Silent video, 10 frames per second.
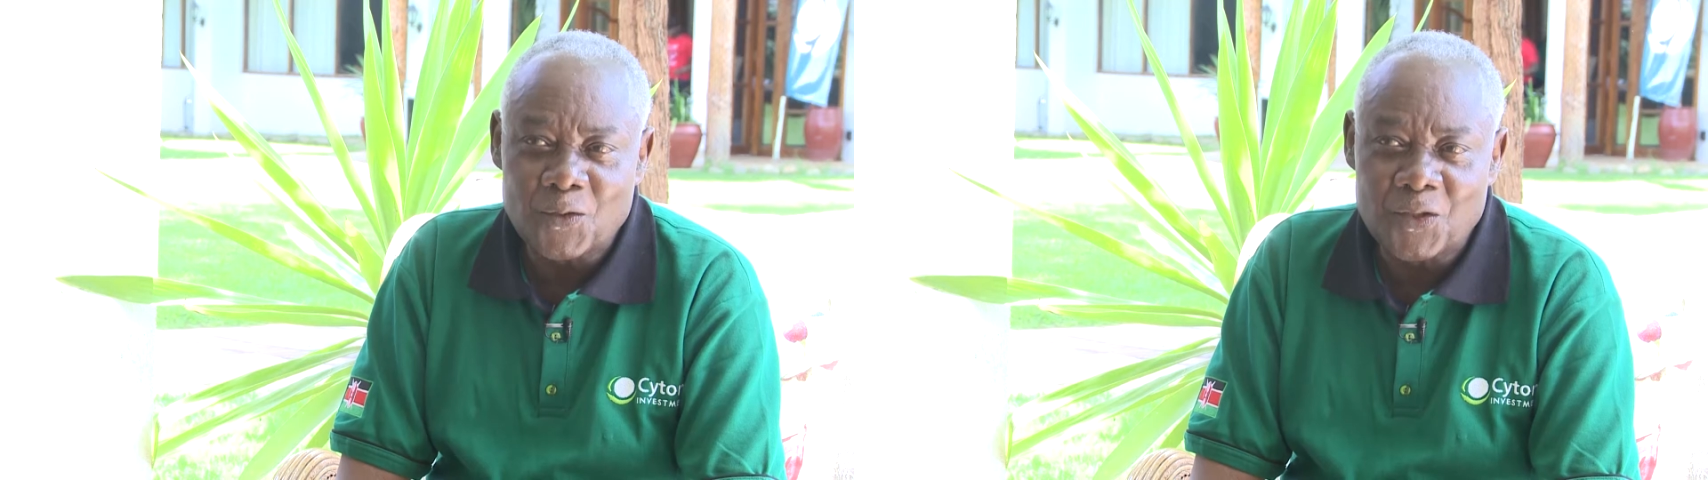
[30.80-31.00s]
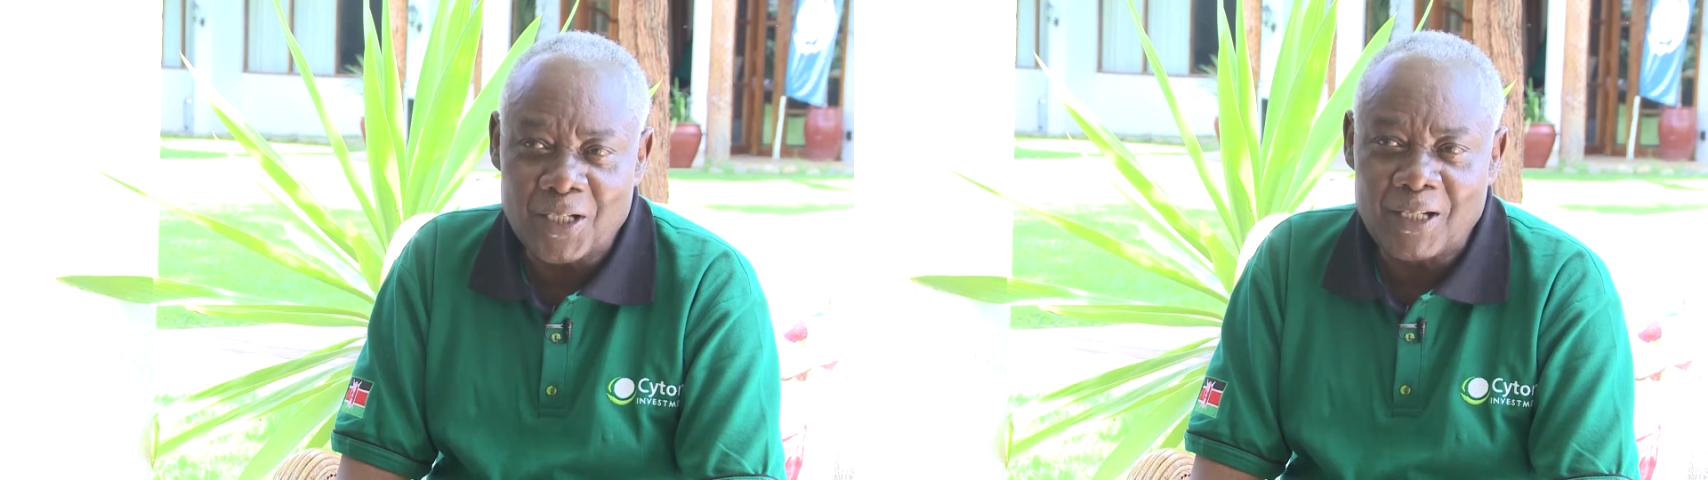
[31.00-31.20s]

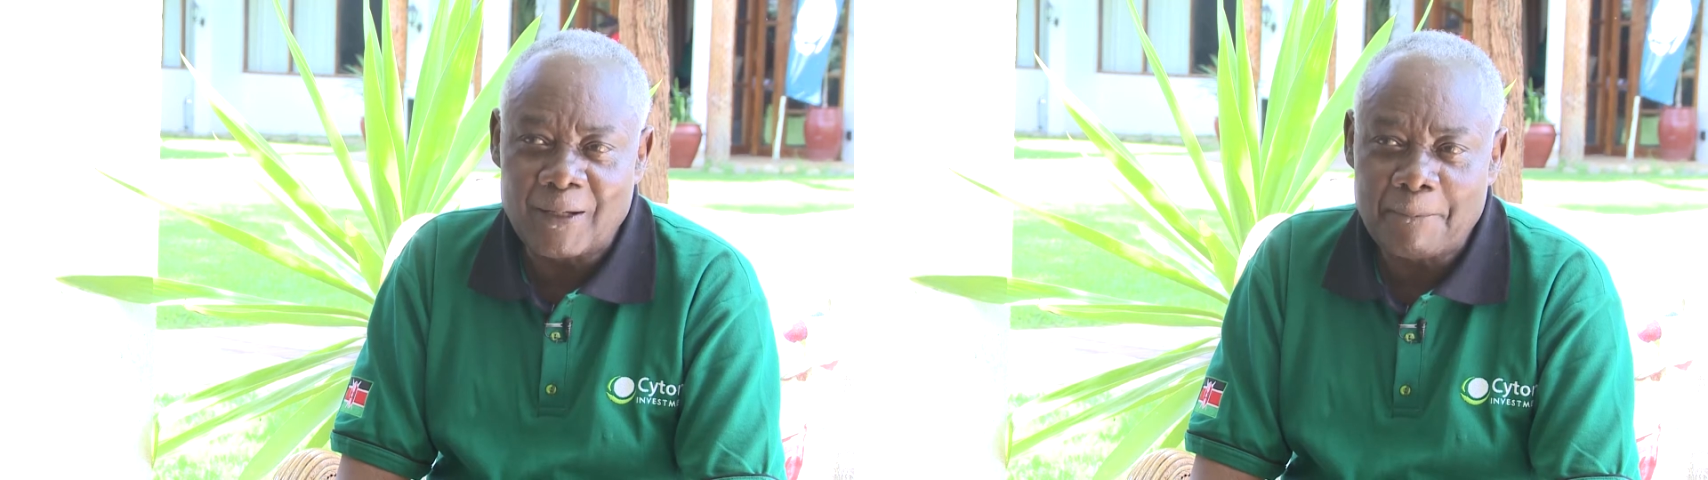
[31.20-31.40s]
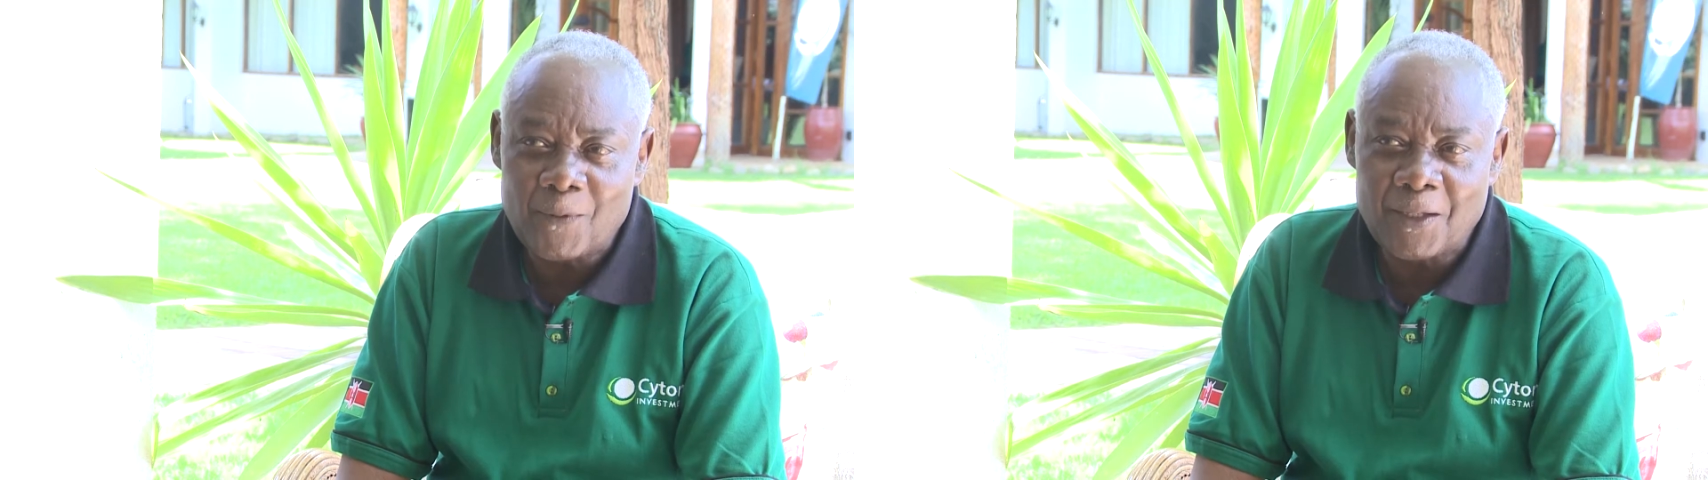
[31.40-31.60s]
to
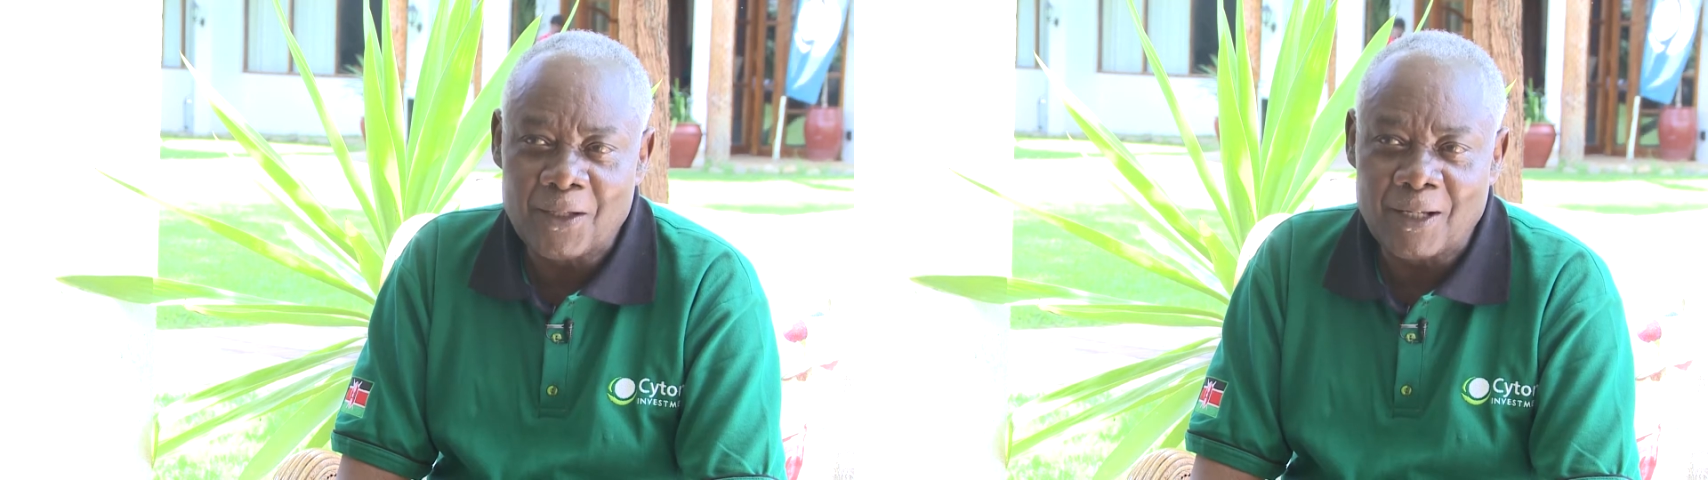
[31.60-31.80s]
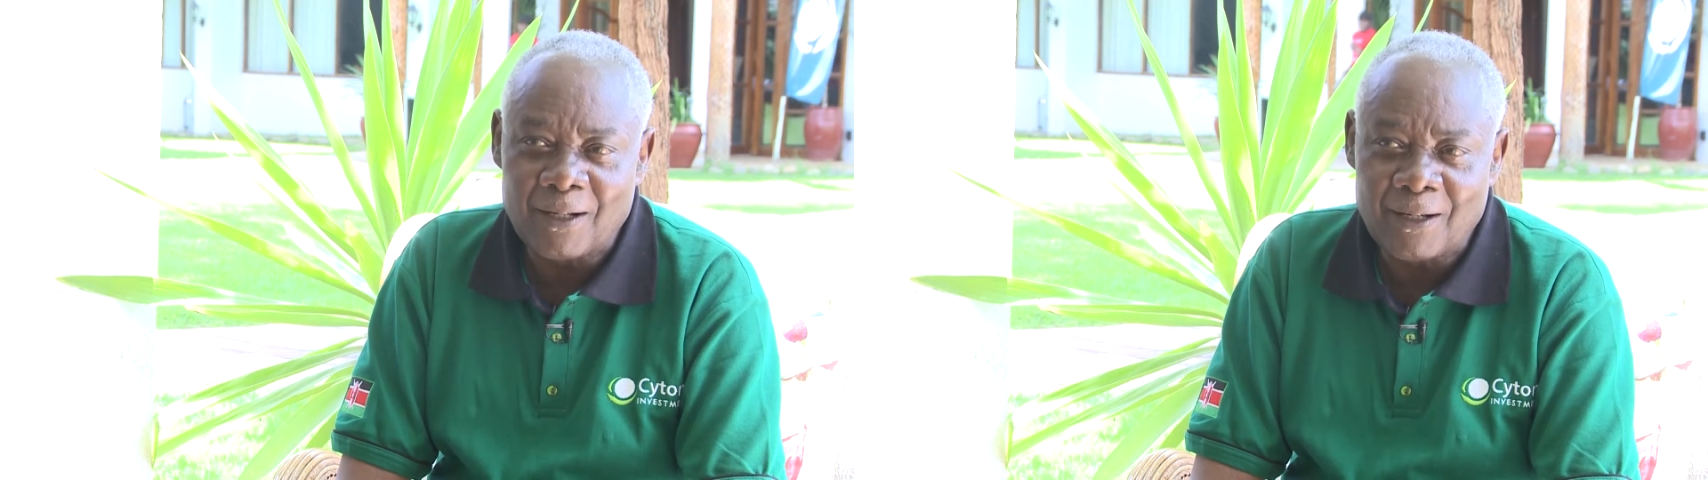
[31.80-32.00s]
see
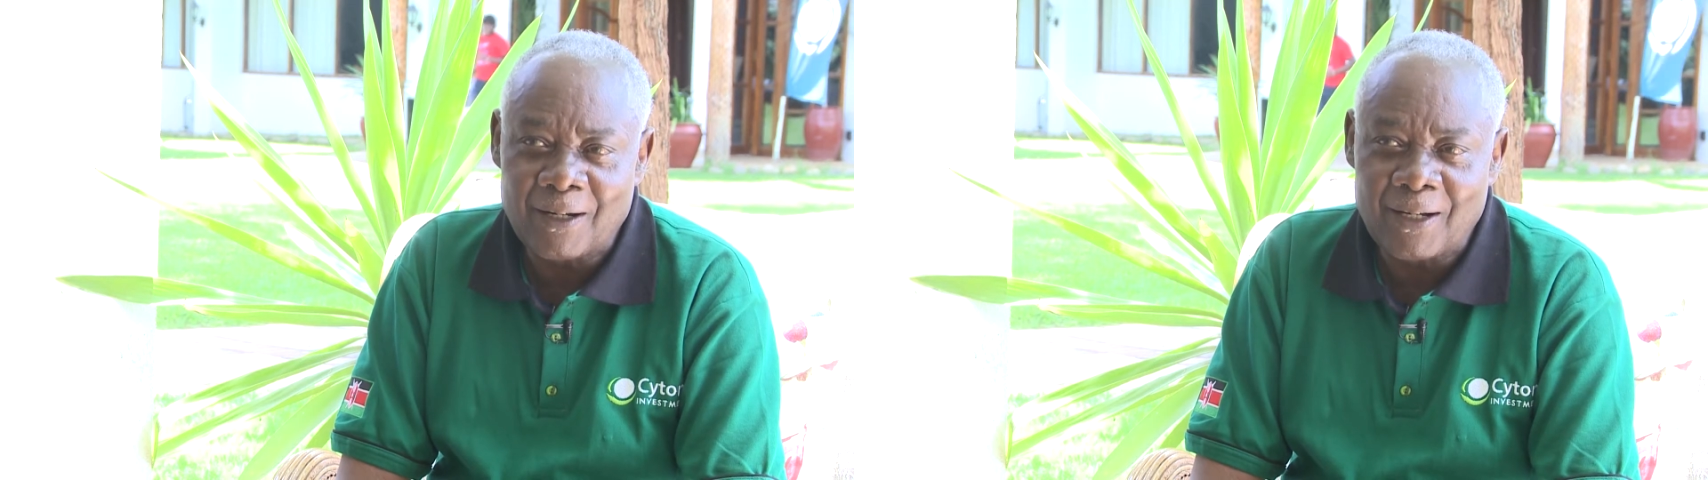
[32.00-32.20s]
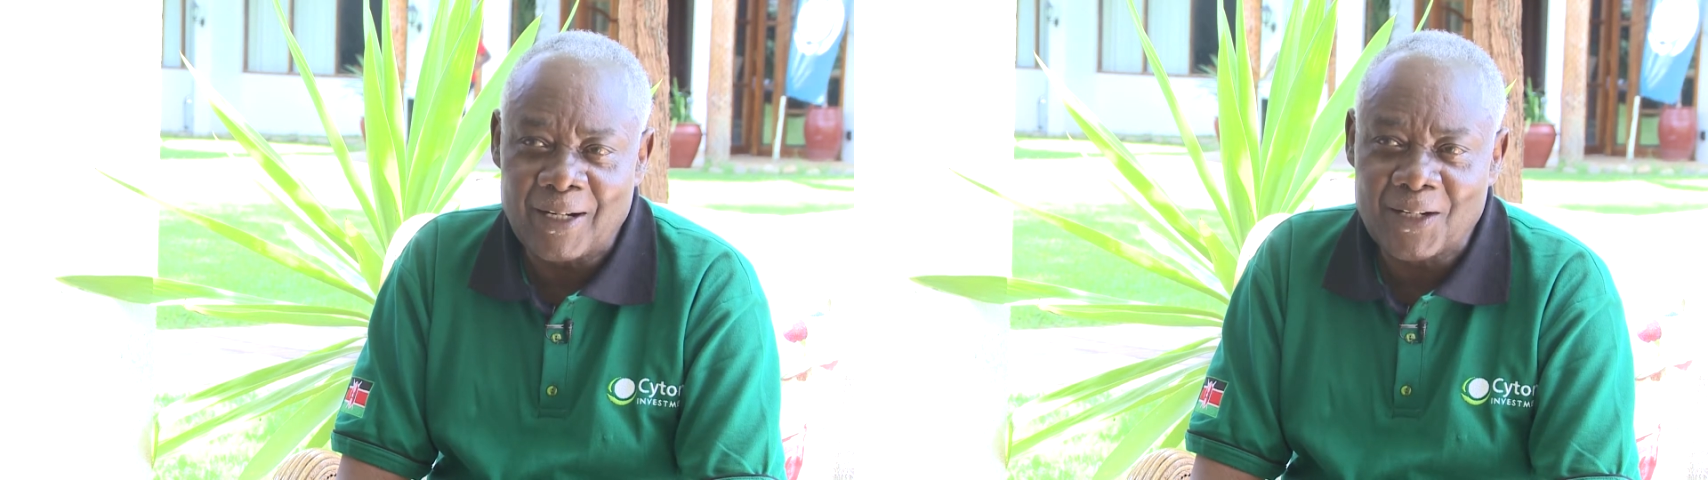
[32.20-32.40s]
the
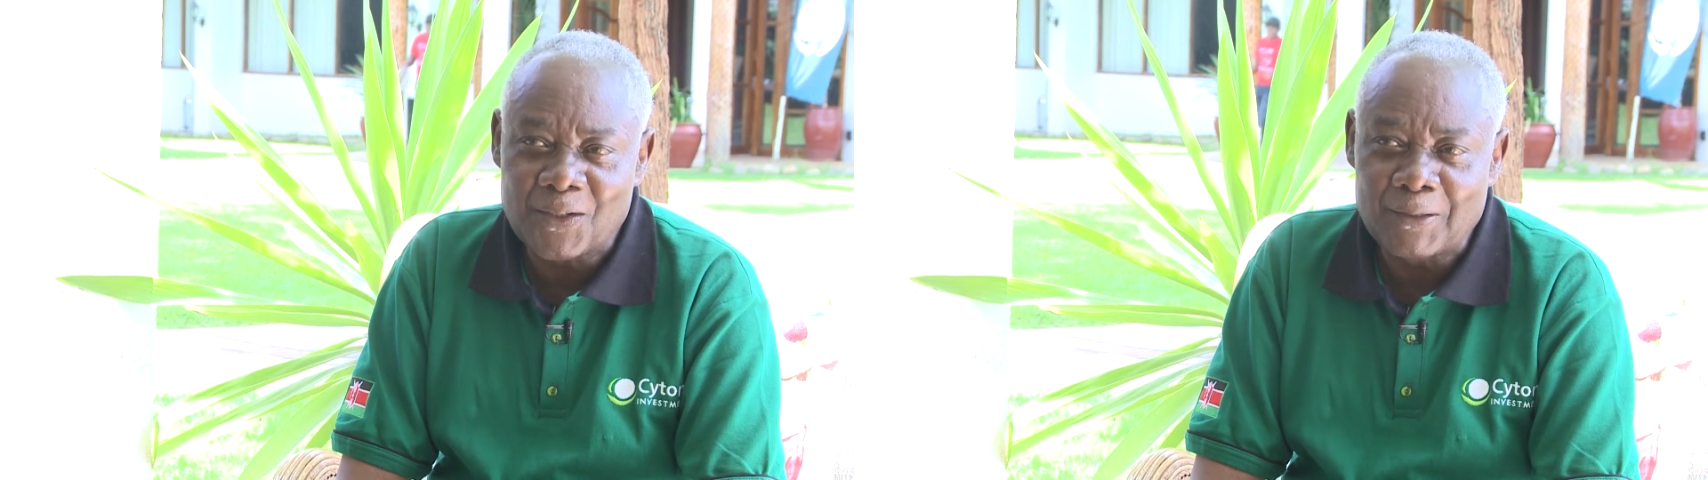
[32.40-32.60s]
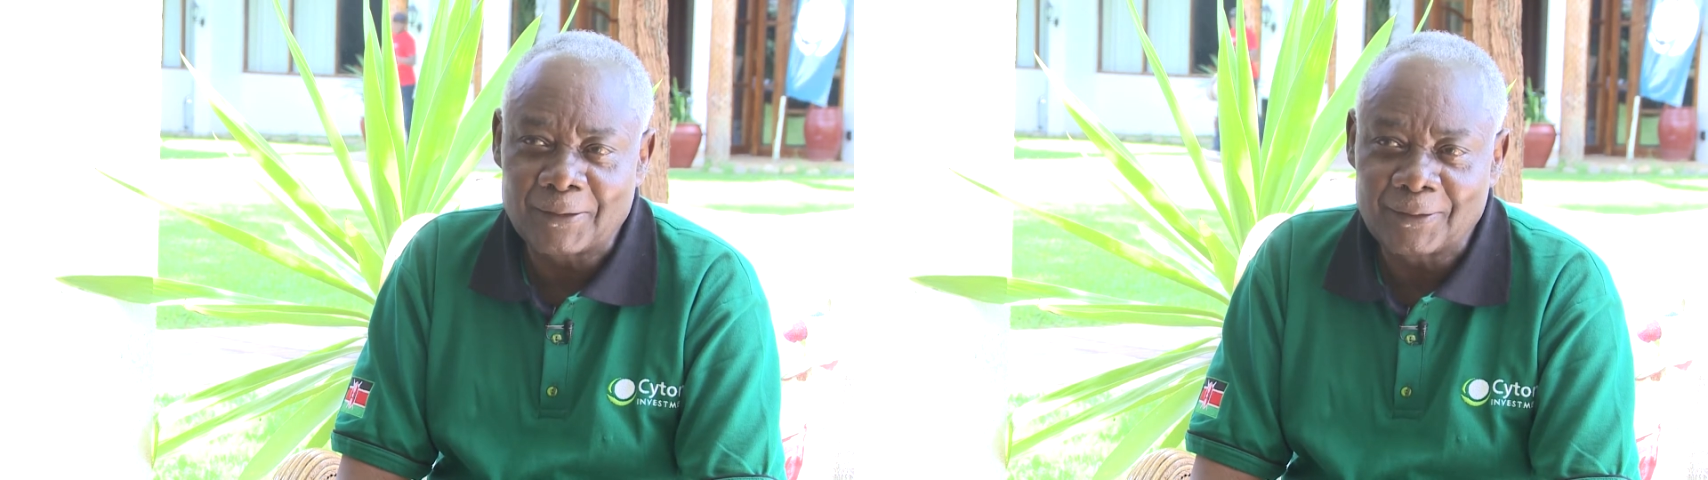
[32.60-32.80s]

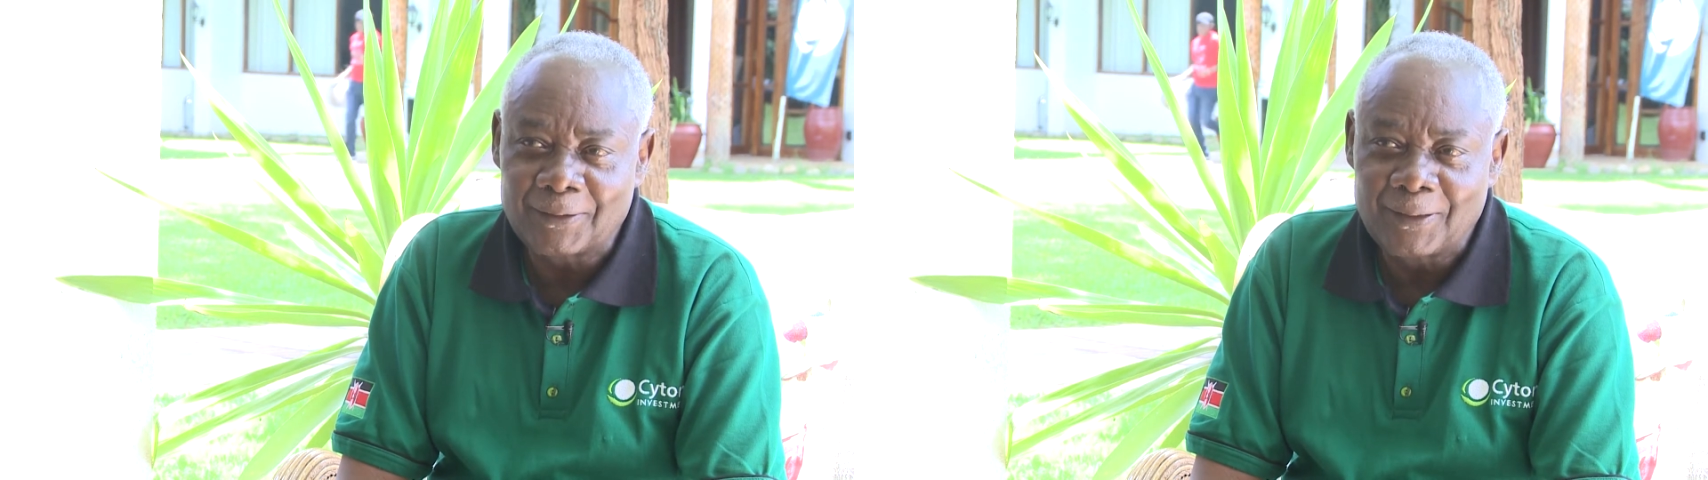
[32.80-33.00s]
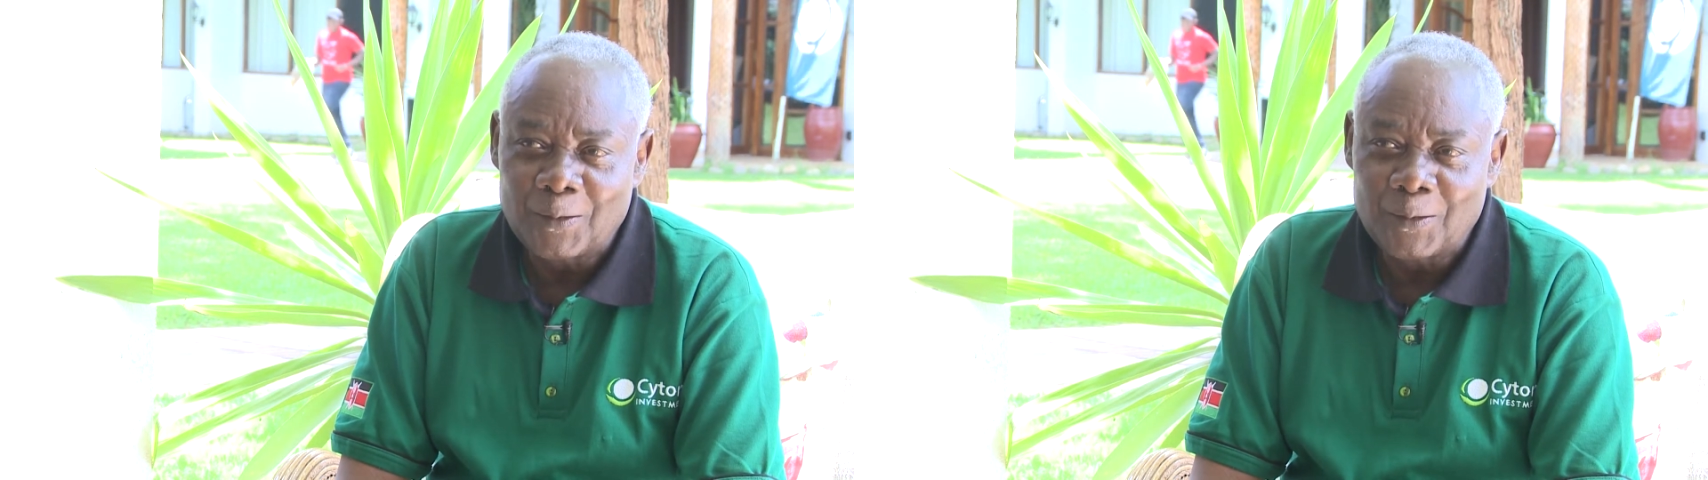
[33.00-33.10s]
reaction.